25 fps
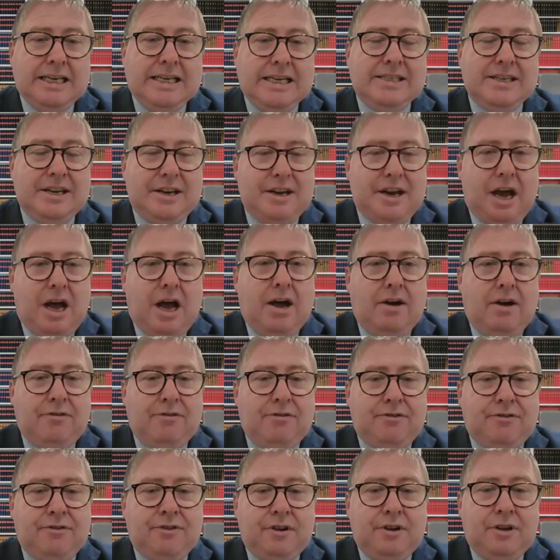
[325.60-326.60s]
is
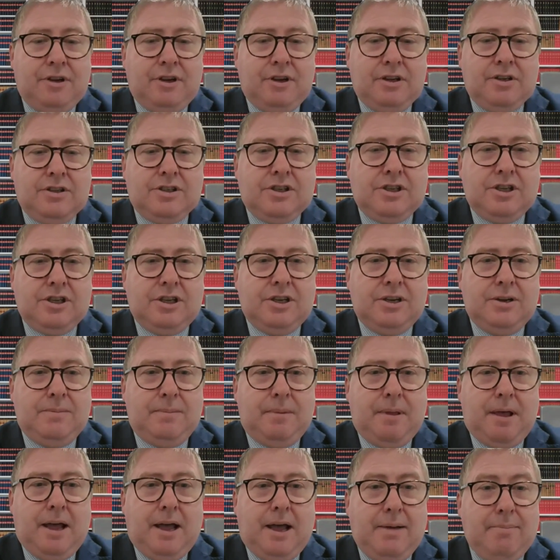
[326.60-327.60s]
enough
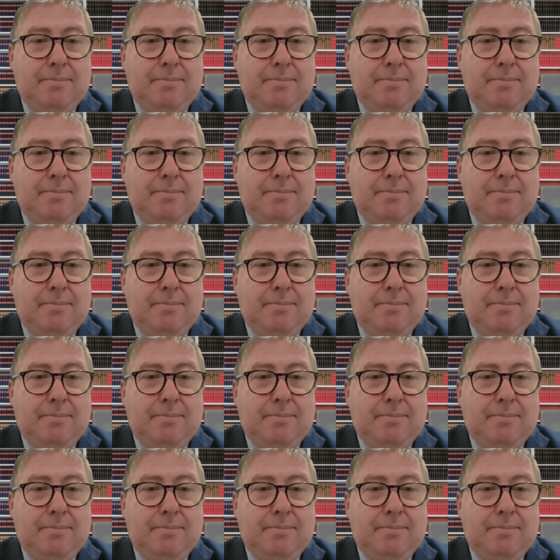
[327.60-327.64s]
to,